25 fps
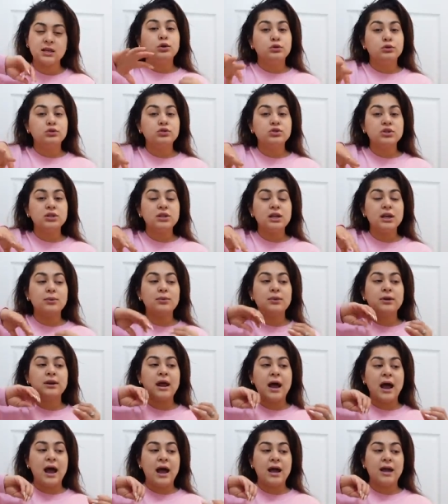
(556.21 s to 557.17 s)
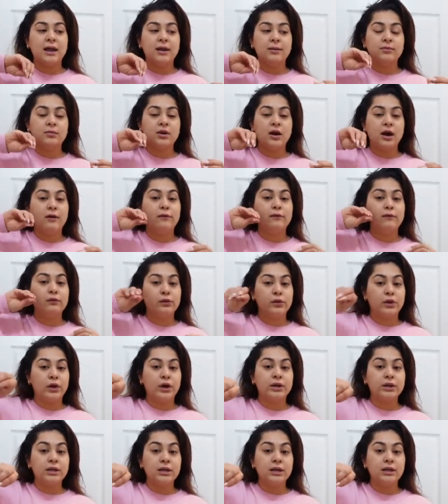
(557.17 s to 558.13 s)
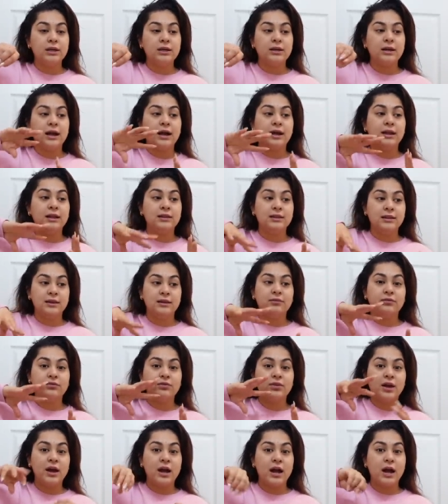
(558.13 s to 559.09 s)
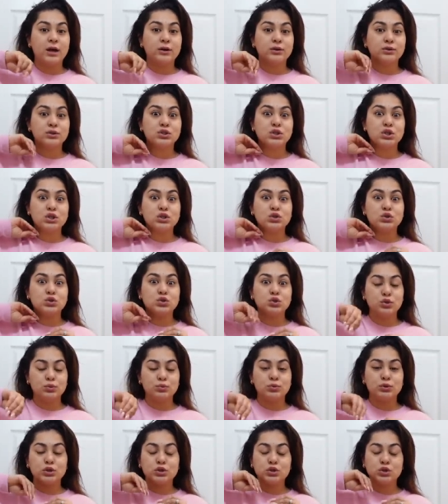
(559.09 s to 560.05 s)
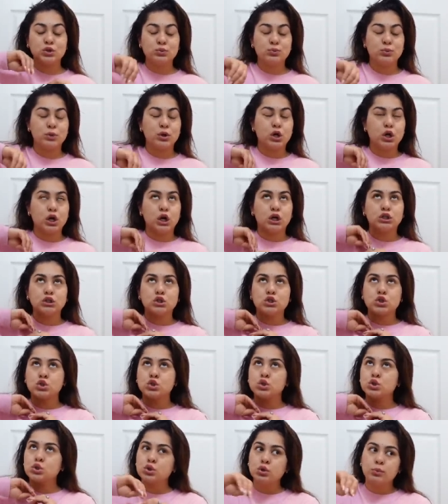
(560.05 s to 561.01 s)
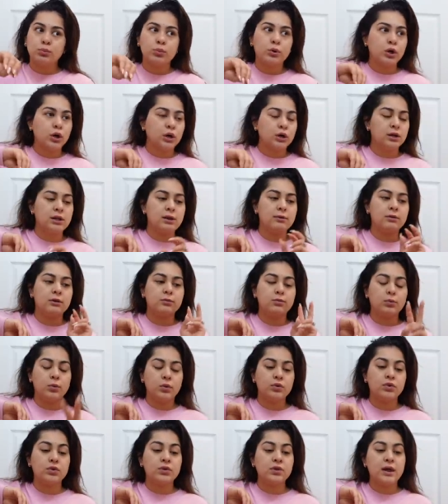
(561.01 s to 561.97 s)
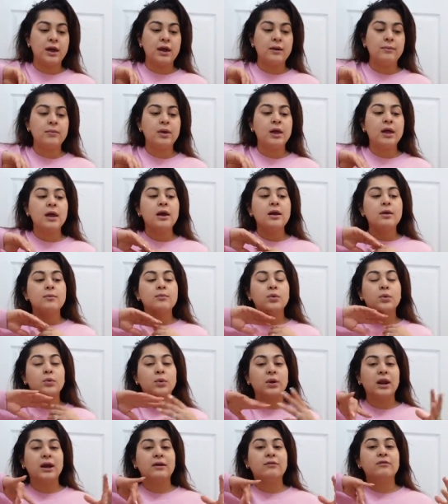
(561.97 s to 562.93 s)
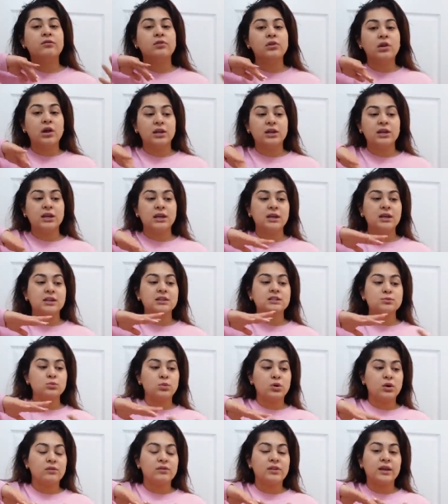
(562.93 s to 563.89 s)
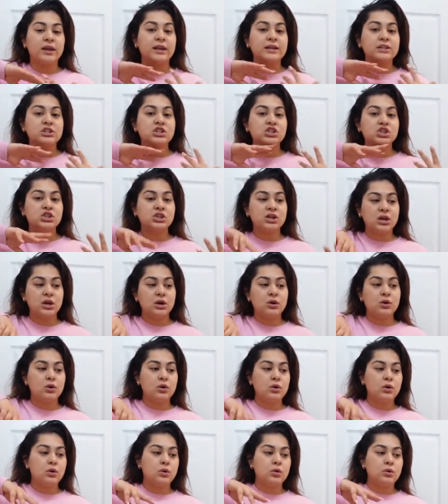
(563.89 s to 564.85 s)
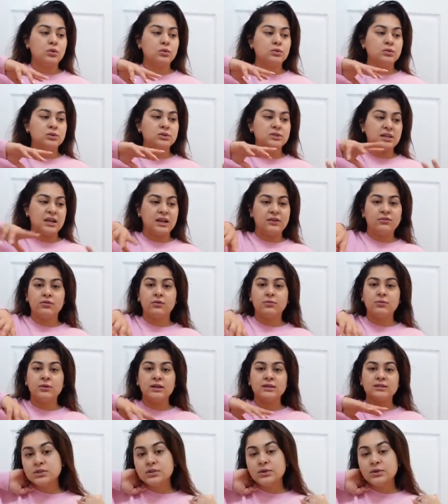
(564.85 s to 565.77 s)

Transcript: Usually when I am not vlogging, I leave the house super, super, super early with both of them. But when I'm vlogging, it's more of like a chill day for me.